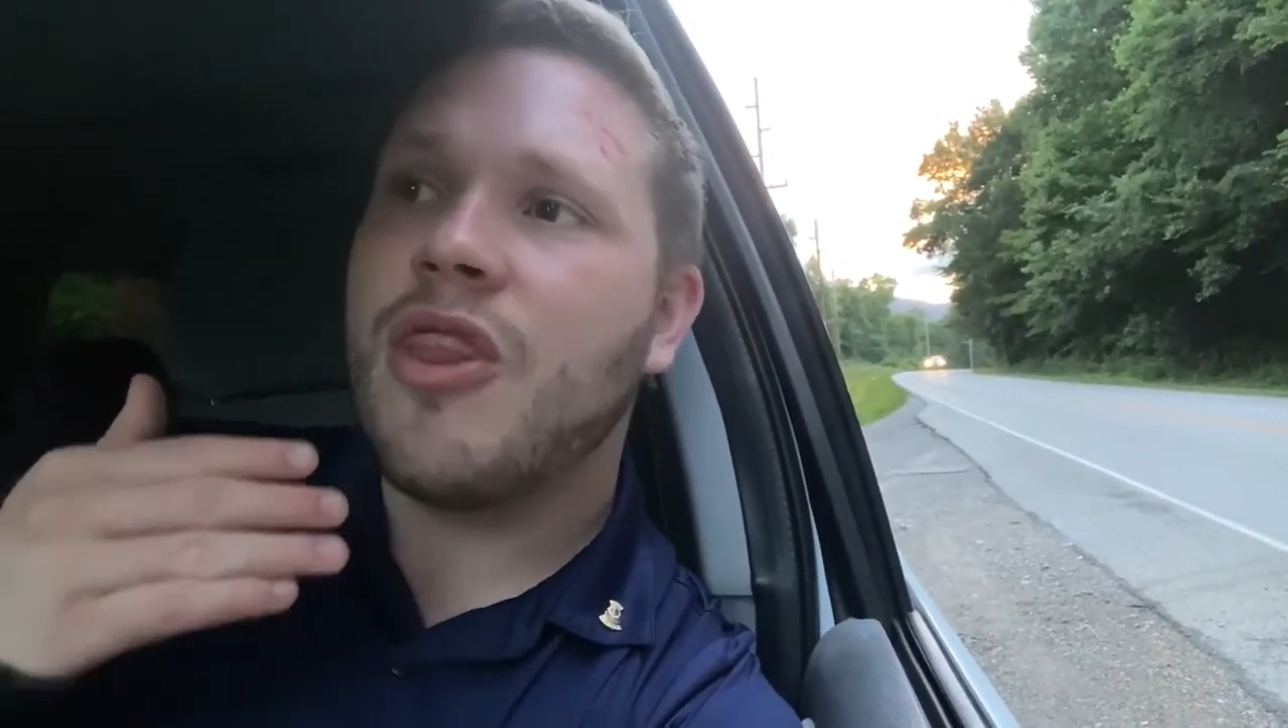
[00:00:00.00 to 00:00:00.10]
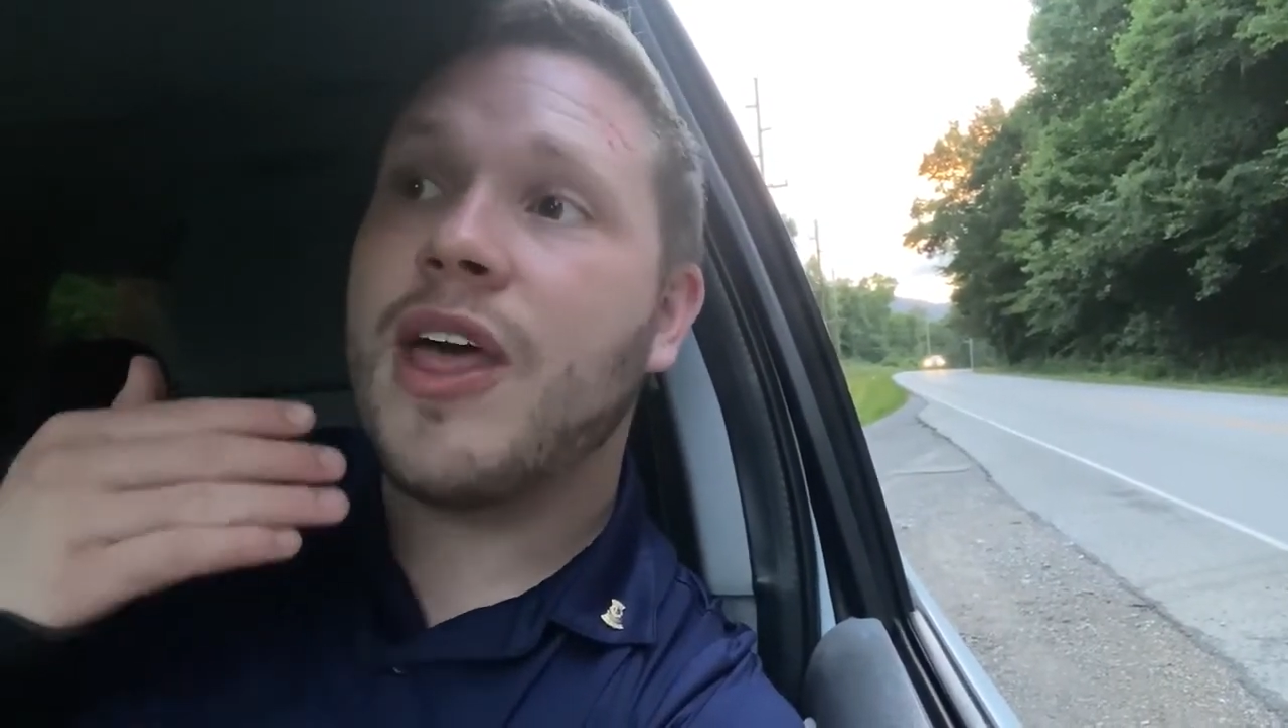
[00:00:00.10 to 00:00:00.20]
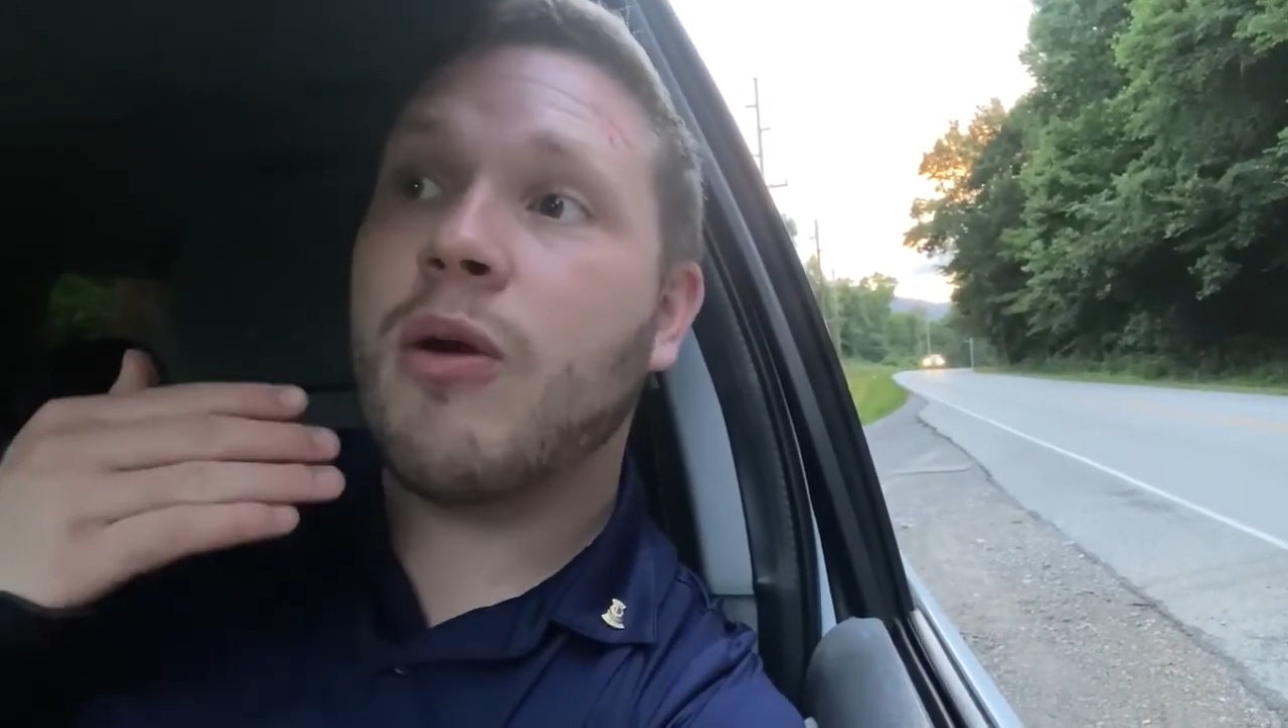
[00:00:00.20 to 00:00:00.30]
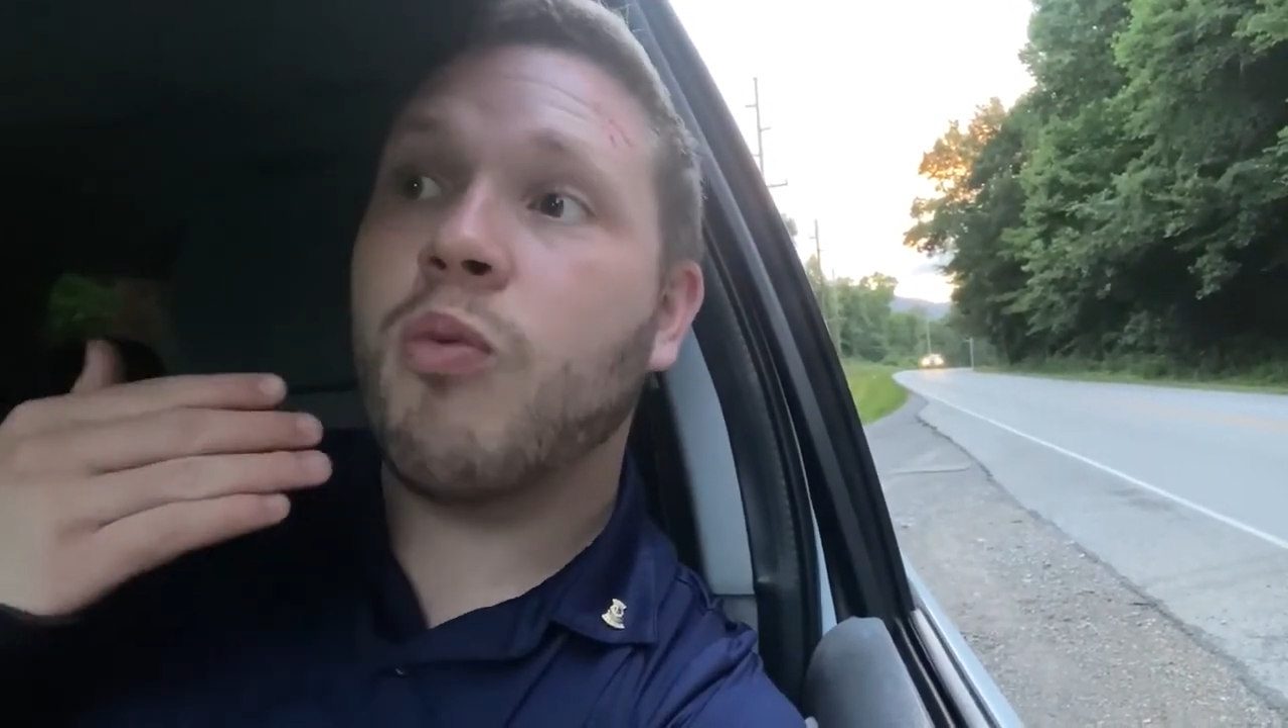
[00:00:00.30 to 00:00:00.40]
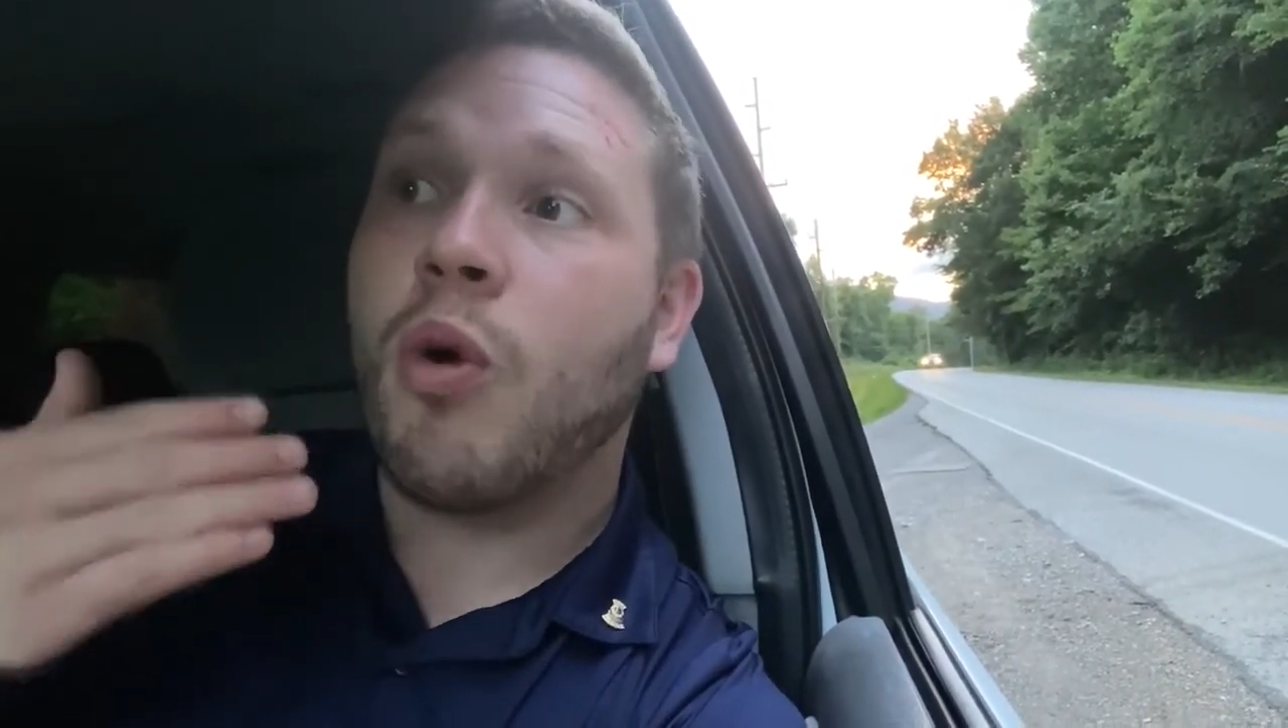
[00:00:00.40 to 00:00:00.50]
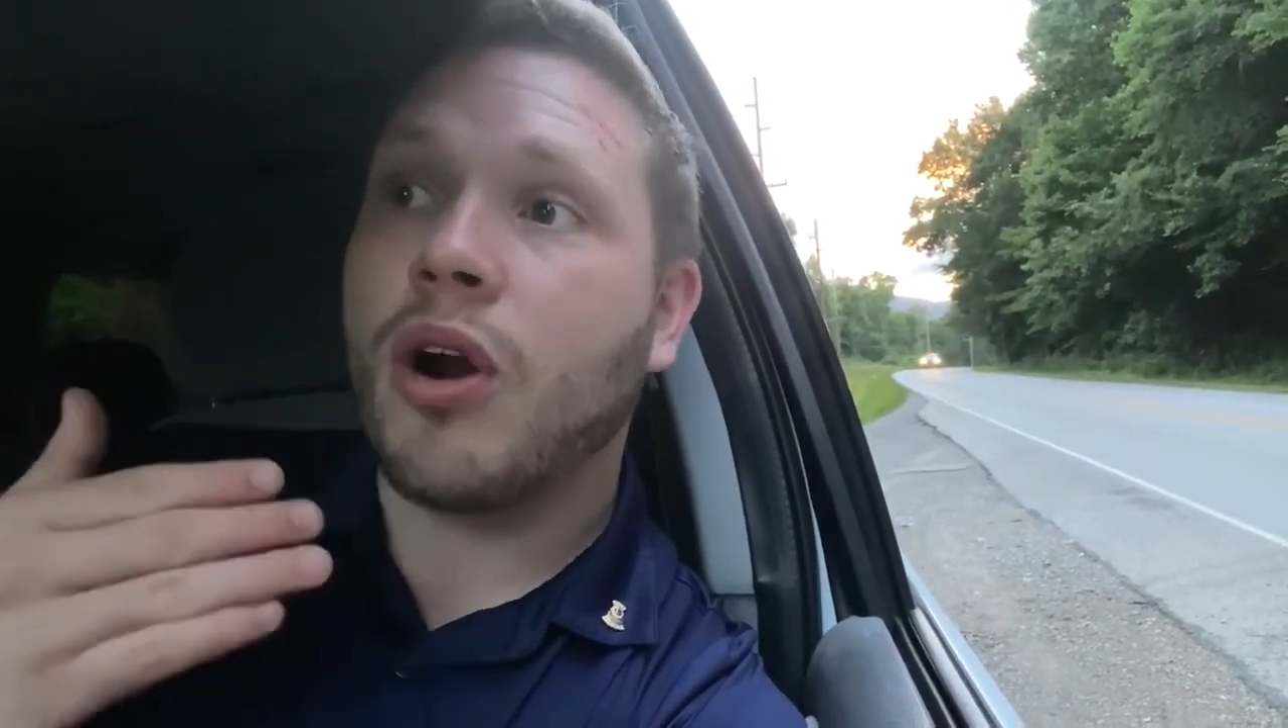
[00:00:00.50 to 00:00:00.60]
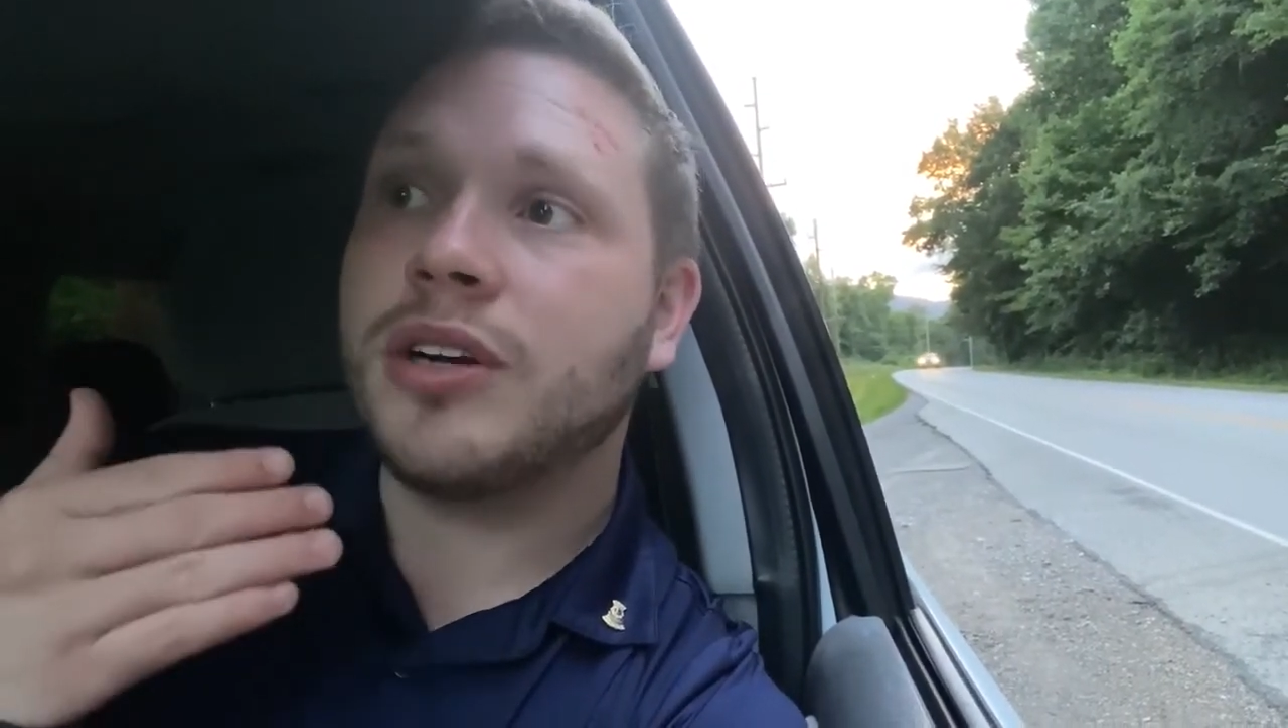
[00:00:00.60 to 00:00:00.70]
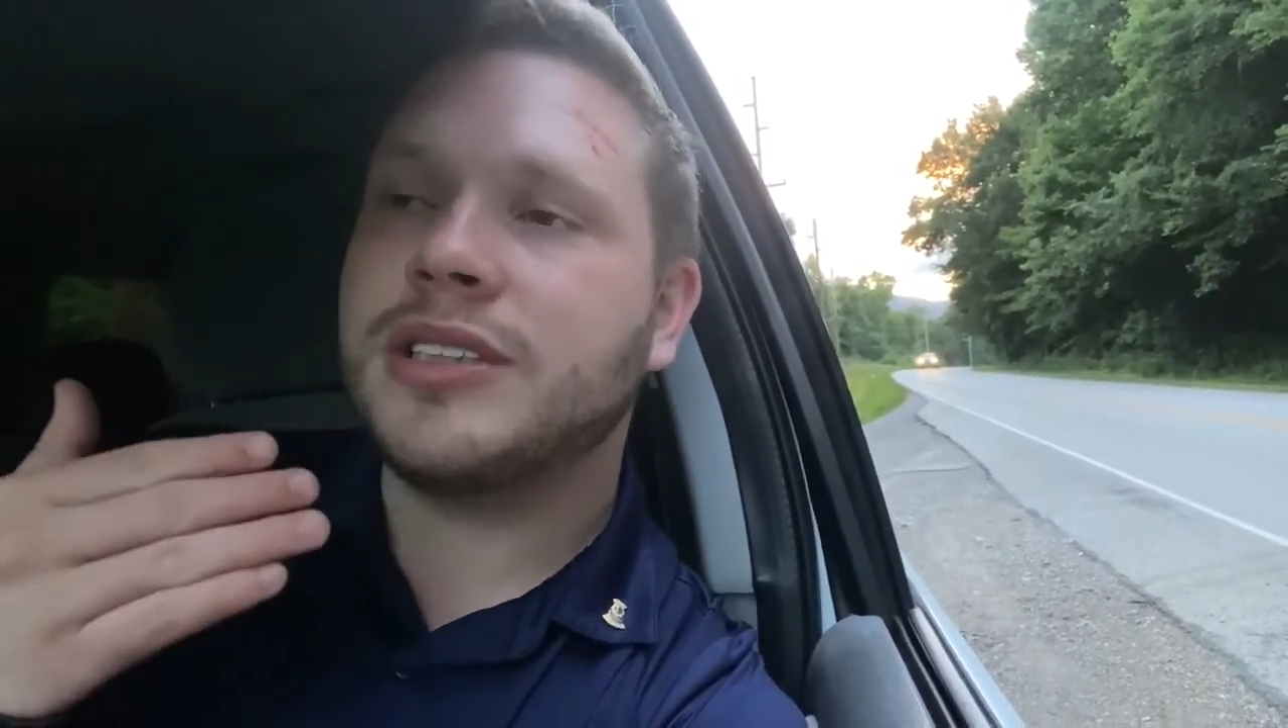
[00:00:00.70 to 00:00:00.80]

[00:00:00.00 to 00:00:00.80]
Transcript: they work